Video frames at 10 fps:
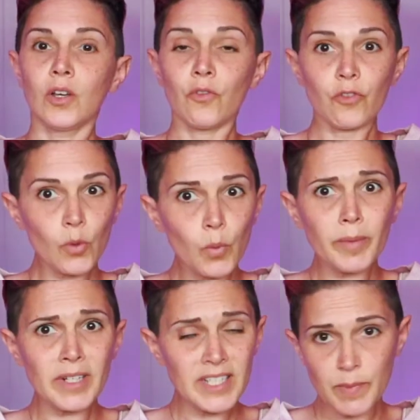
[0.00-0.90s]
For
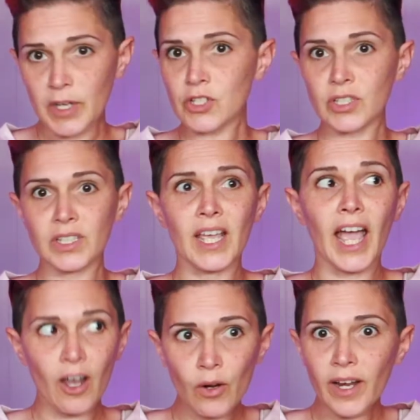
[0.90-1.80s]
women especially,
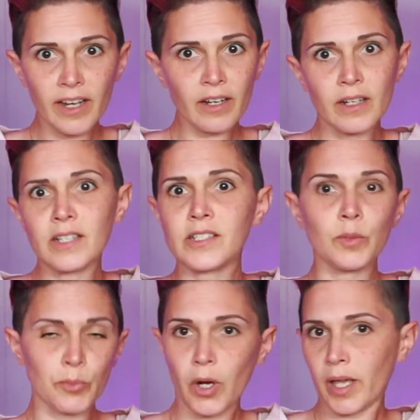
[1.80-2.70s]
our hair is our
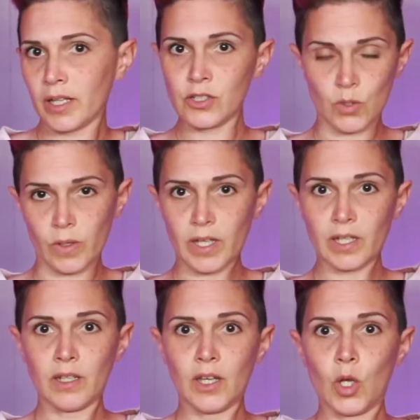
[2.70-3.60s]
pride and joy.
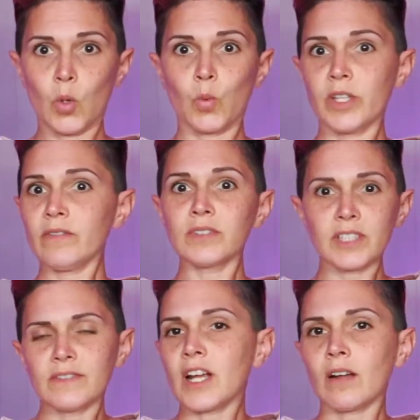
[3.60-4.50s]
We've
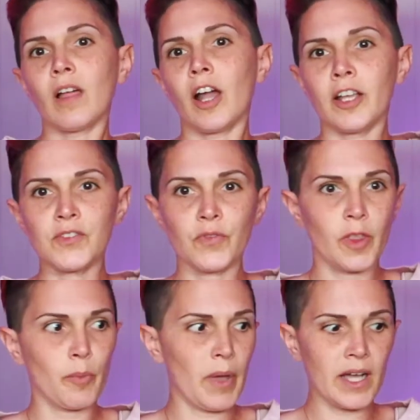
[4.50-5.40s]
lived our lives for
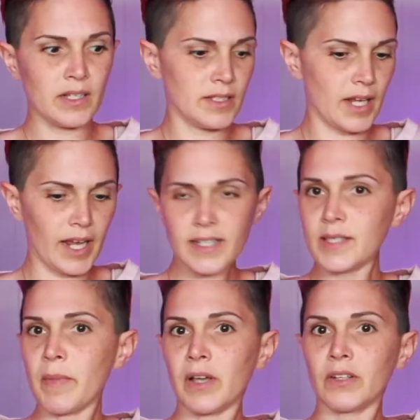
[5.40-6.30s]
the past X
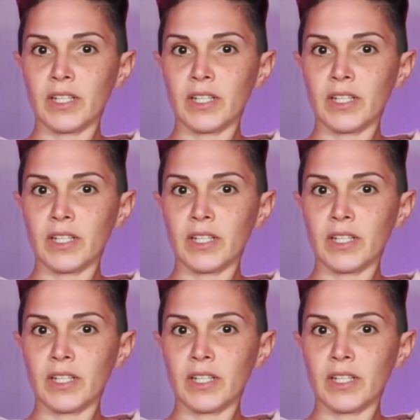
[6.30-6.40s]
amount of